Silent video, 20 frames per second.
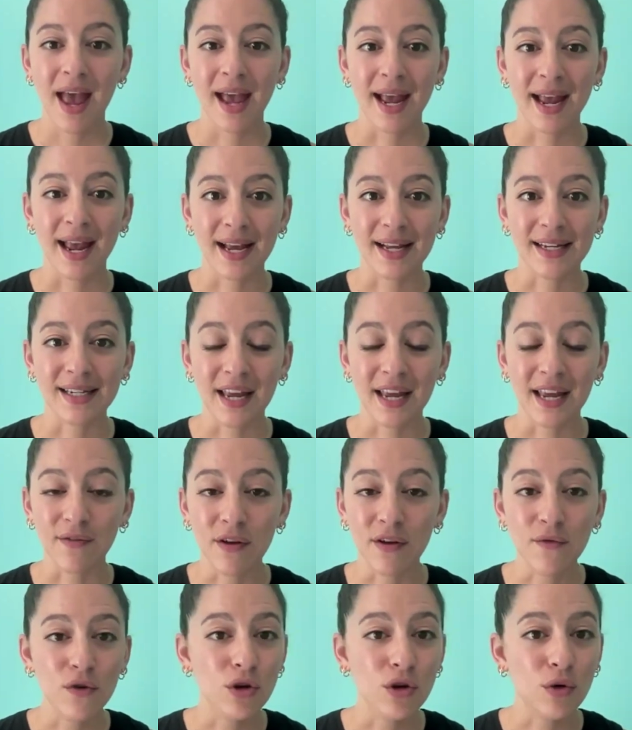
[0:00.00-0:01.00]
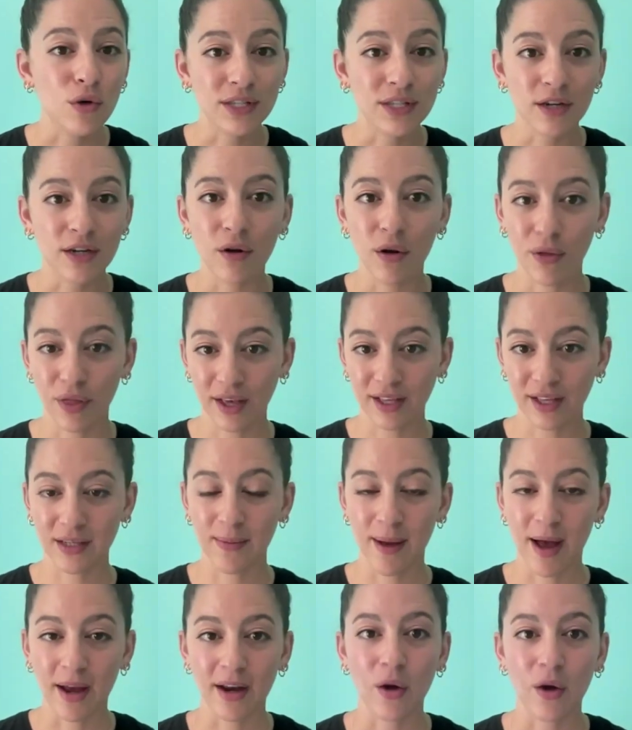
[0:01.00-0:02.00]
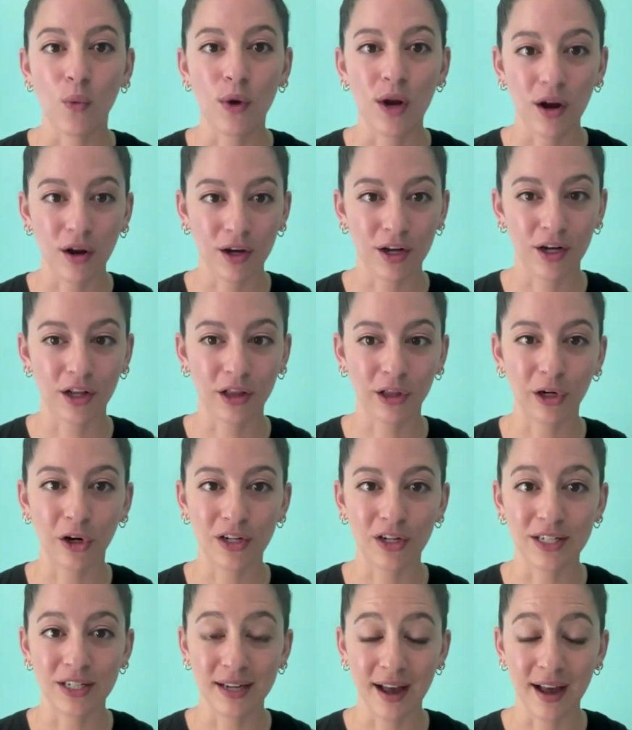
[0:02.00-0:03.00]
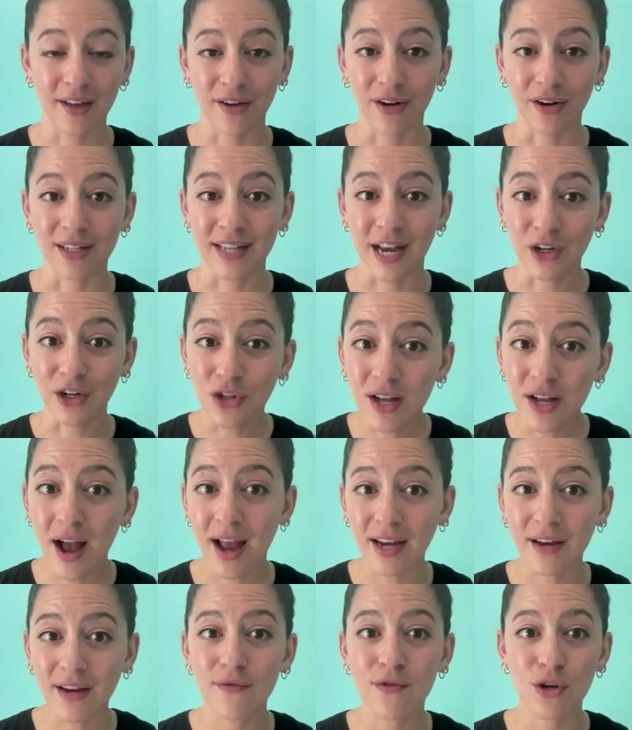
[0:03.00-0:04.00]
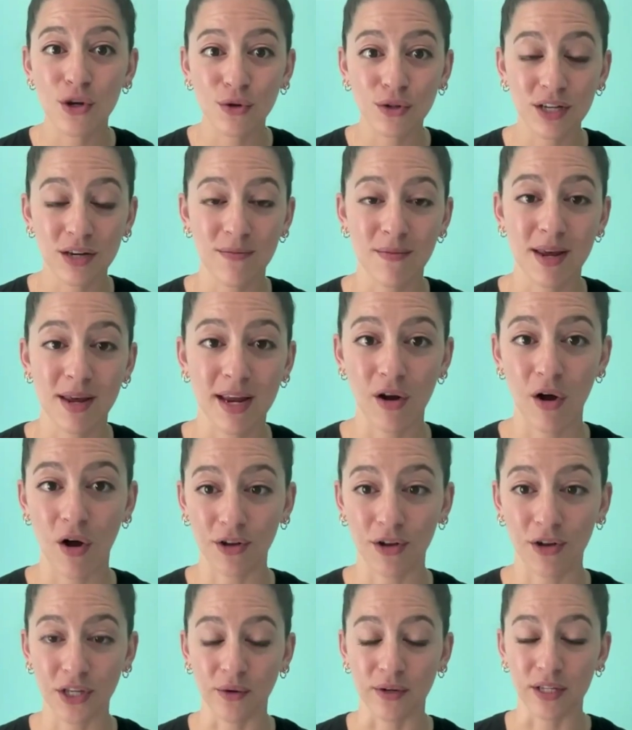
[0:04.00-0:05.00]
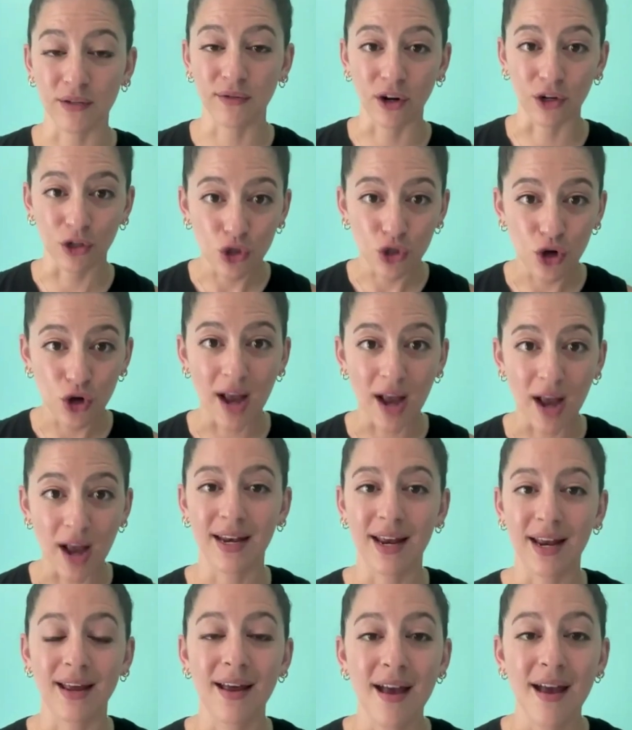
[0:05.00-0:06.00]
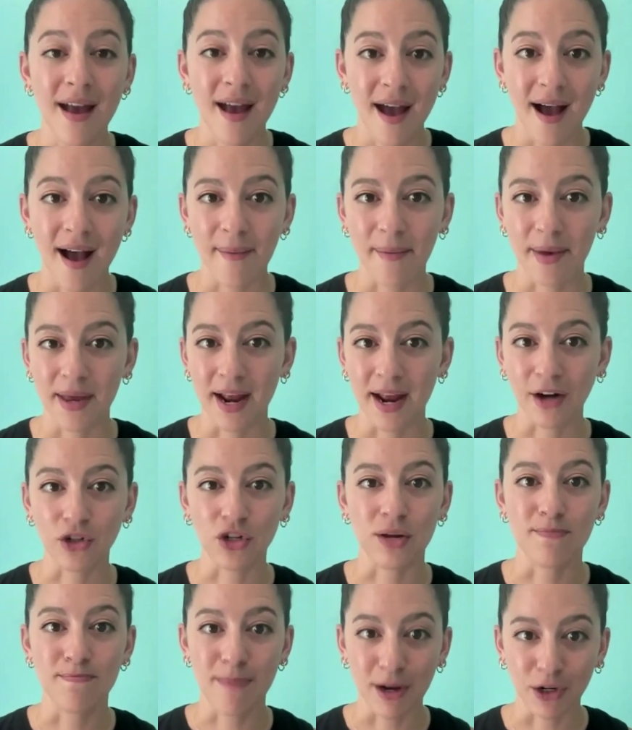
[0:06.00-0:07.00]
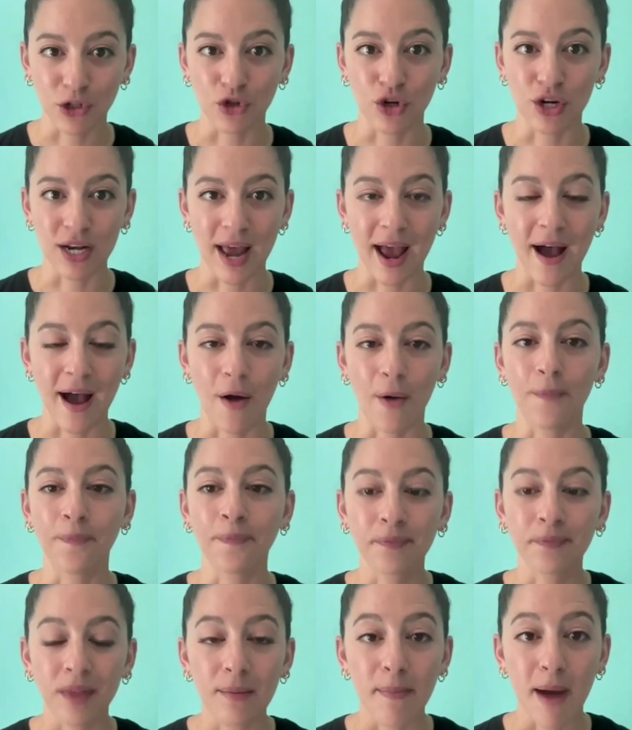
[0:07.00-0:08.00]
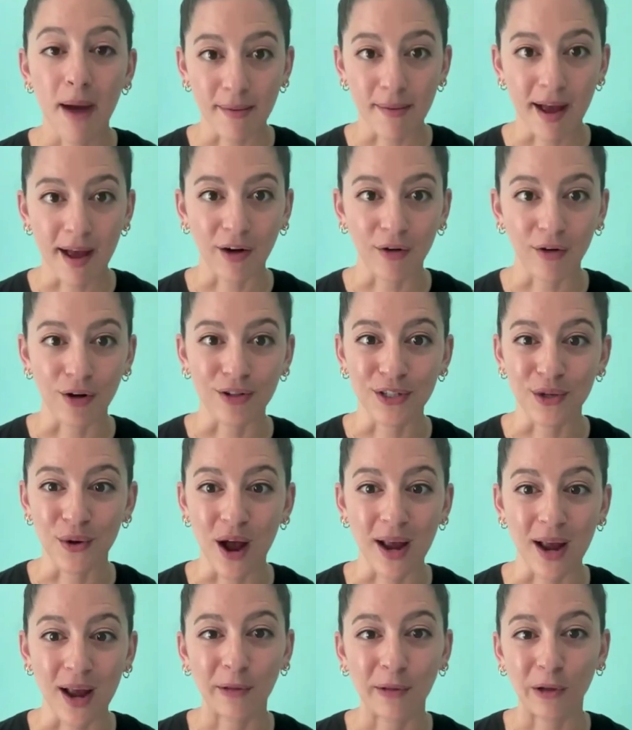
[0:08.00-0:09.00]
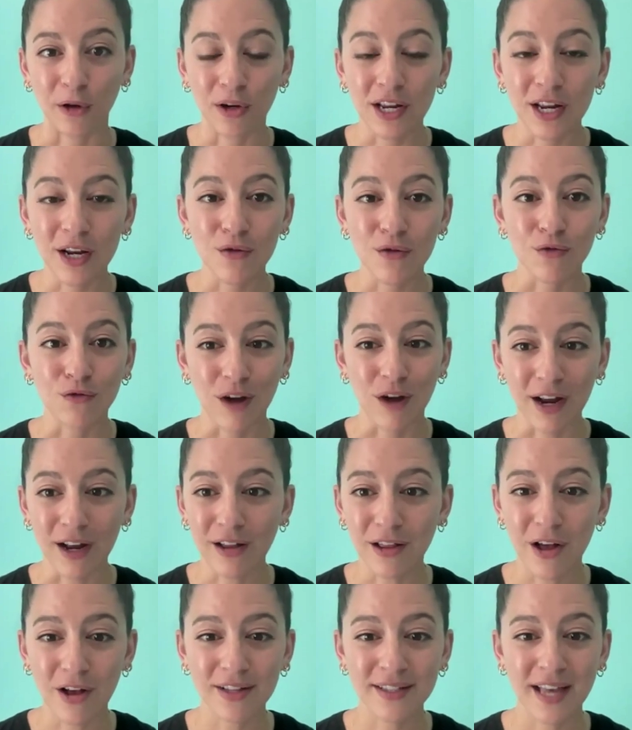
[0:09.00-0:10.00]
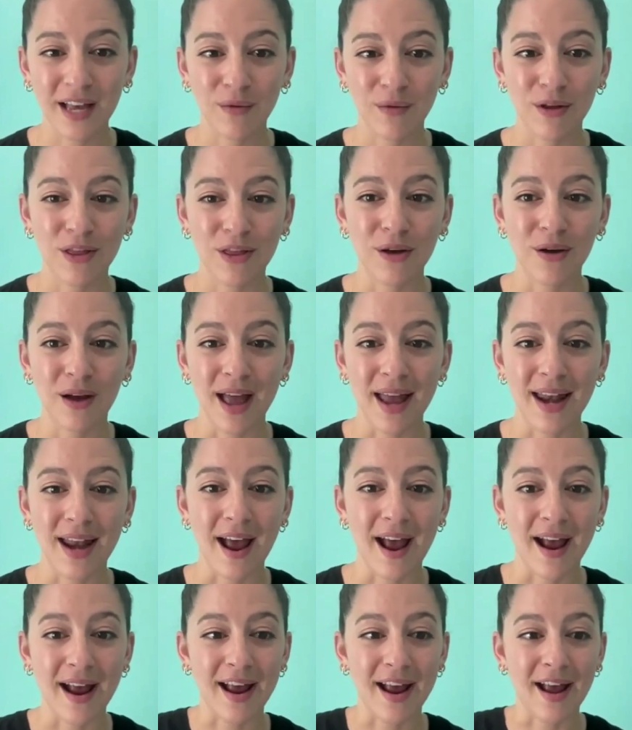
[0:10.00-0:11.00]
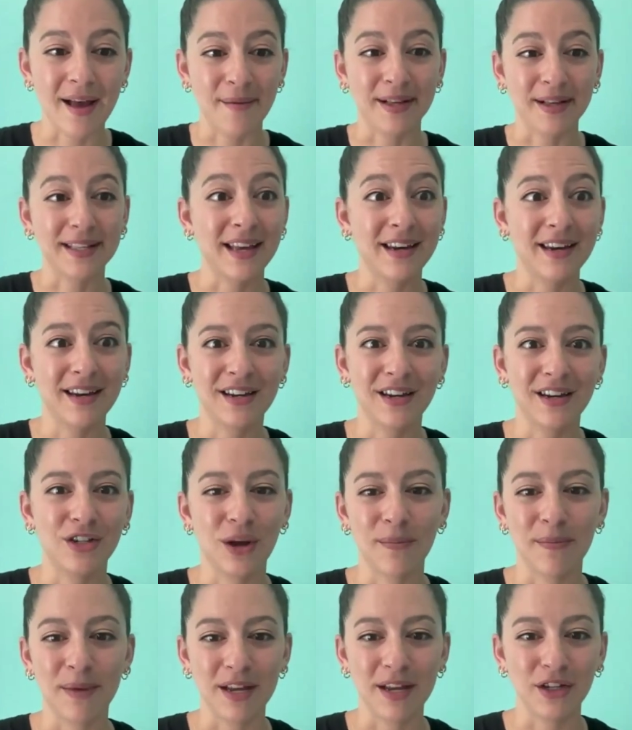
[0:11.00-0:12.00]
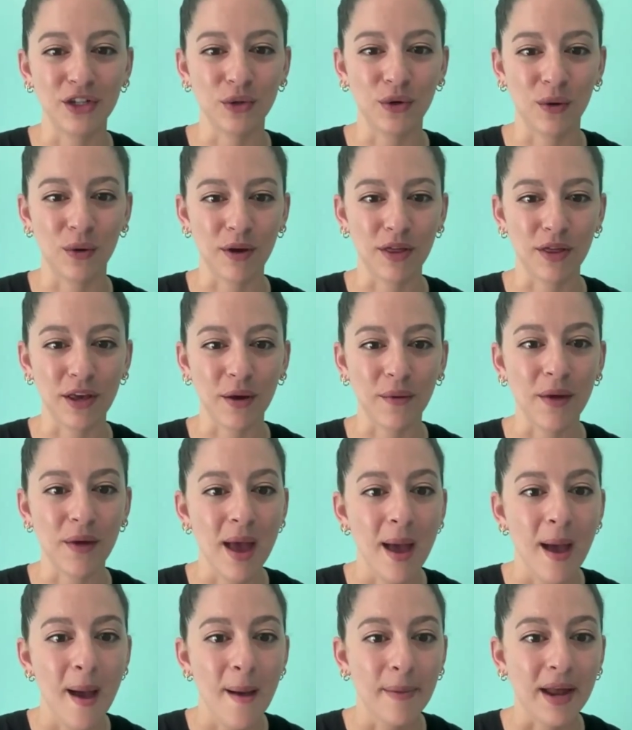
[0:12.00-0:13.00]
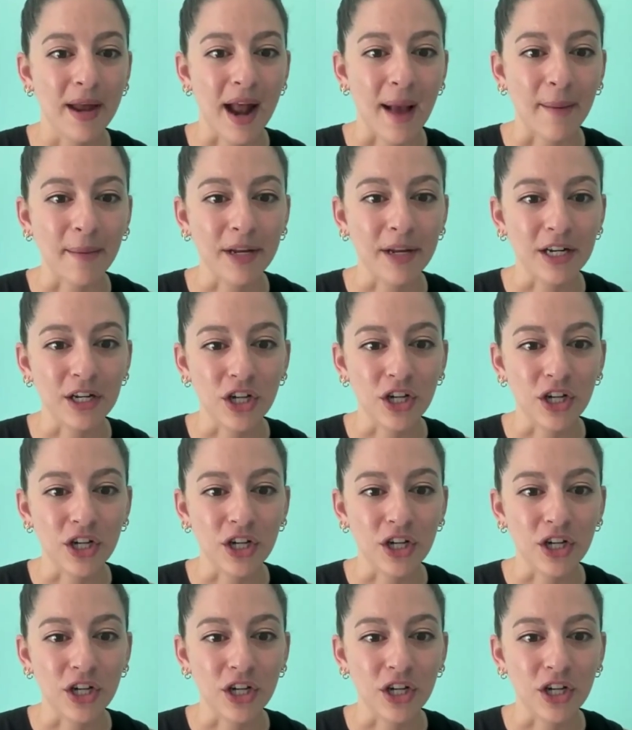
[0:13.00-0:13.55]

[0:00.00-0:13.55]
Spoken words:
And even if you know zero things about it, we are going to learn together. It's actually kind of new to me also as far as tracking it and actually measuring out my macros. So I am learning right alongside with you, and I am excited to jump into it with you. But I'm going to